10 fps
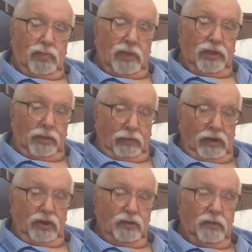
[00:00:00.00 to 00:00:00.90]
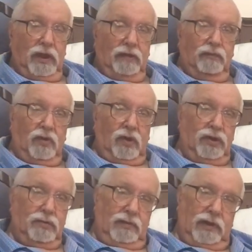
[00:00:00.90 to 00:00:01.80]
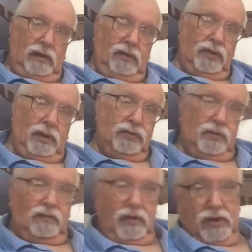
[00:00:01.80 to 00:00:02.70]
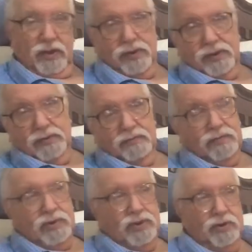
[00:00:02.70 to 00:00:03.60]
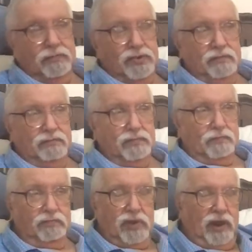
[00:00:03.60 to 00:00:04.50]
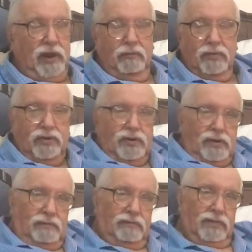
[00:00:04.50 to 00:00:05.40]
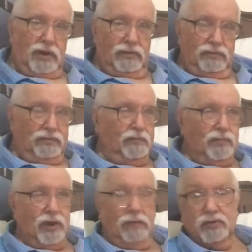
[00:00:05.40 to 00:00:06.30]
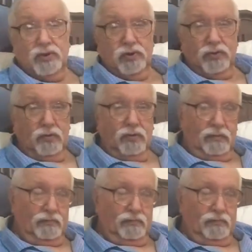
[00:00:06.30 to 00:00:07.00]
In the past we had fires. We had lots of fires in ships. It happens, you know, same as ashore.